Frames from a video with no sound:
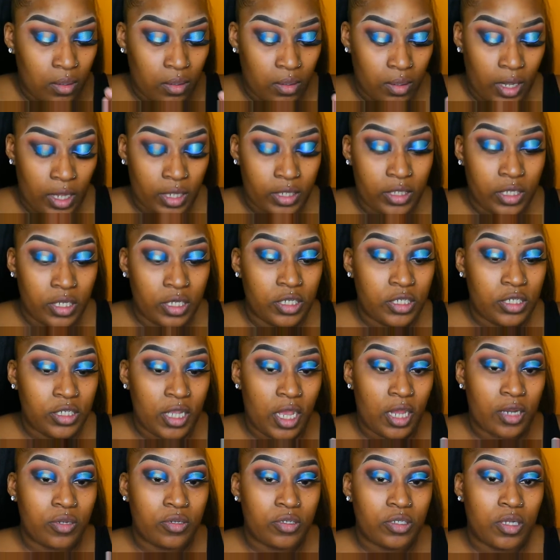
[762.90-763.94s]
Like, these
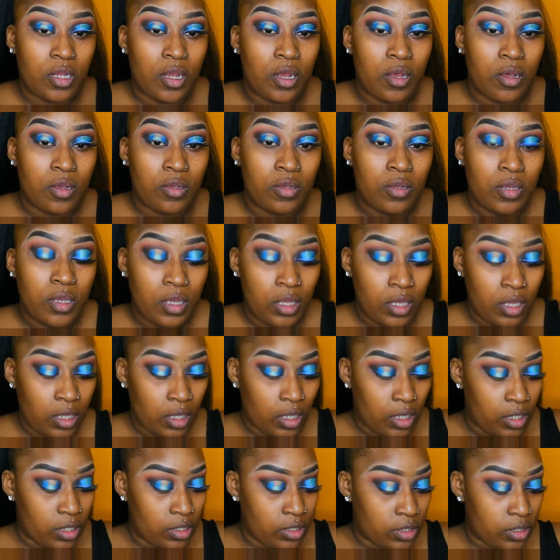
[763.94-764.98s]
shadows, y'all,
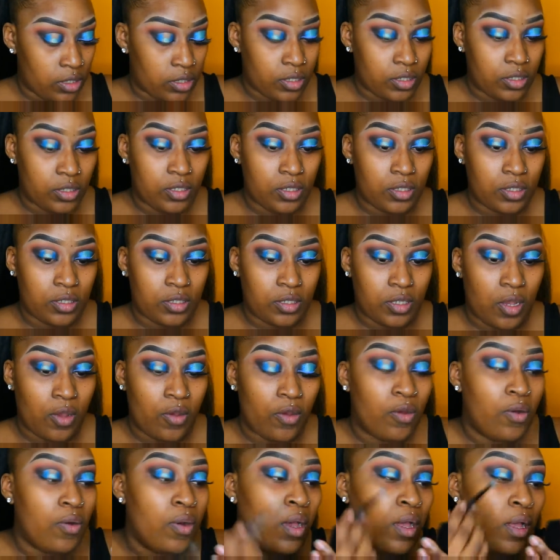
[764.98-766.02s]
is
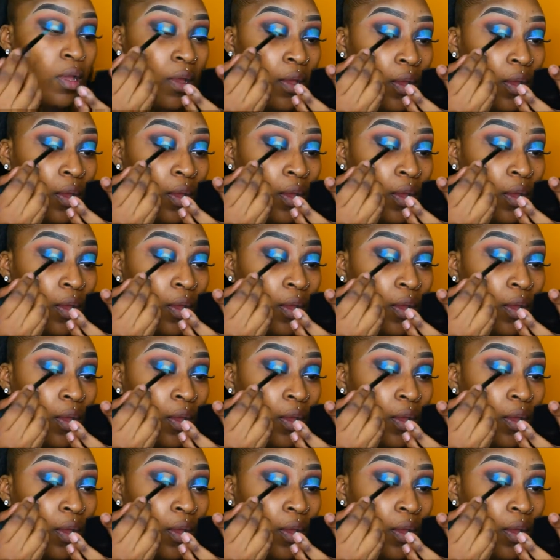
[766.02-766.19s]
so